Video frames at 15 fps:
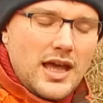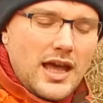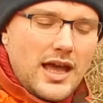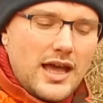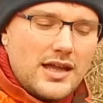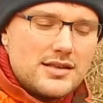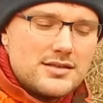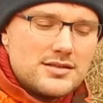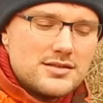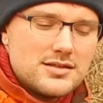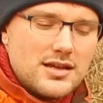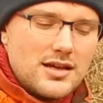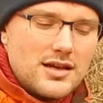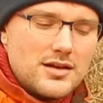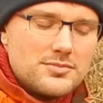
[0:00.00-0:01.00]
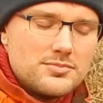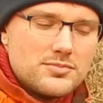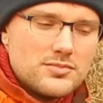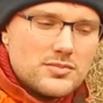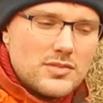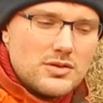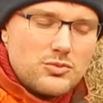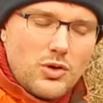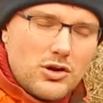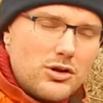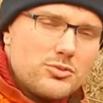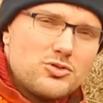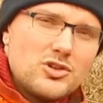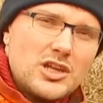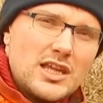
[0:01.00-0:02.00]
And um, one
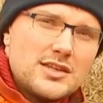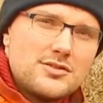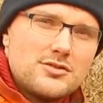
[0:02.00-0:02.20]
option is